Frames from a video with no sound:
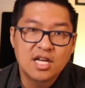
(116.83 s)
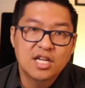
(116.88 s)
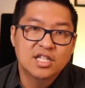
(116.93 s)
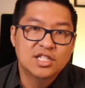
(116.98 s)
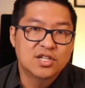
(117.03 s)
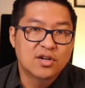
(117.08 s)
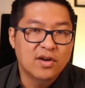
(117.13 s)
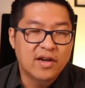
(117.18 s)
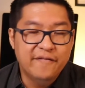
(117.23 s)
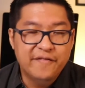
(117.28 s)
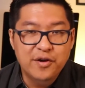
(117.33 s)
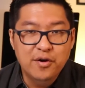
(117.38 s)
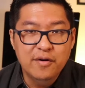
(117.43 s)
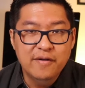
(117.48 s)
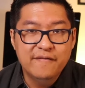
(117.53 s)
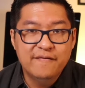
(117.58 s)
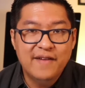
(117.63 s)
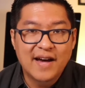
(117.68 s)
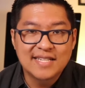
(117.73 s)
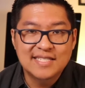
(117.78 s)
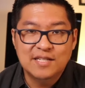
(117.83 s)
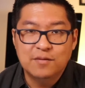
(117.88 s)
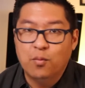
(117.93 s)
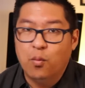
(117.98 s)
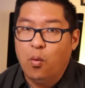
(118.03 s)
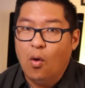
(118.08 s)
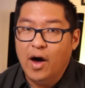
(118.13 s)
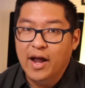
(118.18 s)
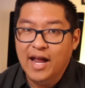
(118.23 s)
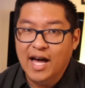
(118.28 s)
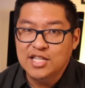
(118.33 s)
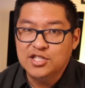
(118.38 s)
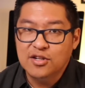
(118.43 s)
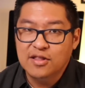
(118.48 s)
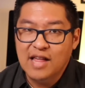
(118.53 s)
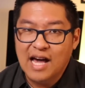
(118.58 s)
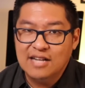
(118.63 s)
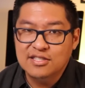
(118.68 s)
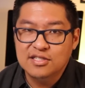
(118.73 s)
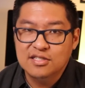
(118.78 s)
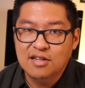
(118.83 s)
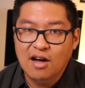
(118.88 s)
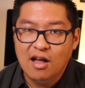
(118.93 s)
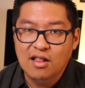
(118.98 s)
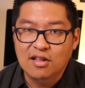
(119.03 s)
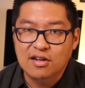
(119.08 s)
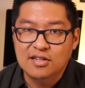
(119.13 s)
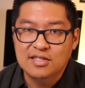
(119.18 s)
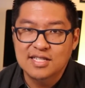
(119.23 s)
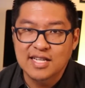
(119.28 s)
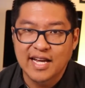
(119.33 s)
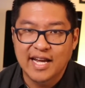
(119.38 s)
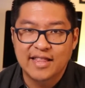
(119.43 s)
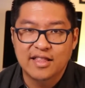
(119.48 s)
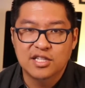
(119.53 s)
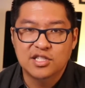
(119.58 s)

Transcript: So if you invested $100,000 in